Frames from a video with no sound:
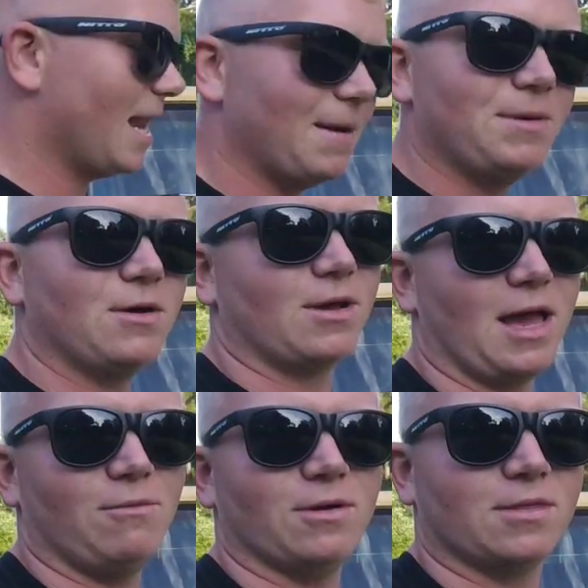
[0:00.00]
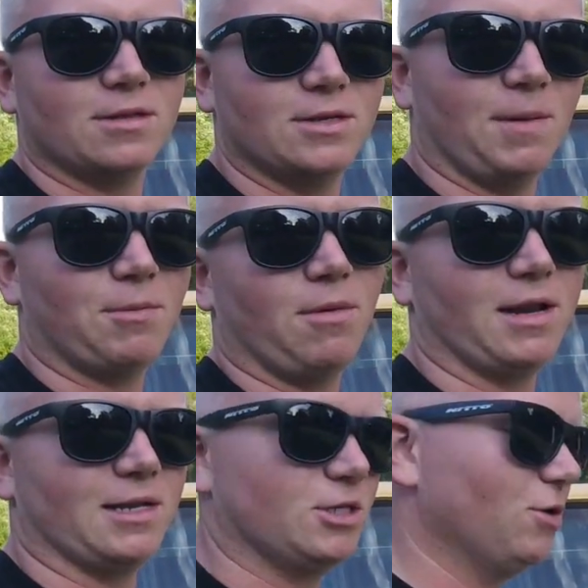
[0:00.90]
that I'd be okay with dumping
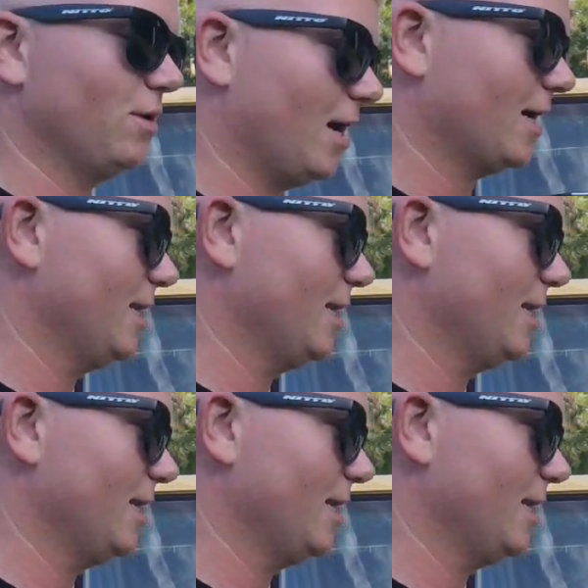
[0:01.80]
money into and not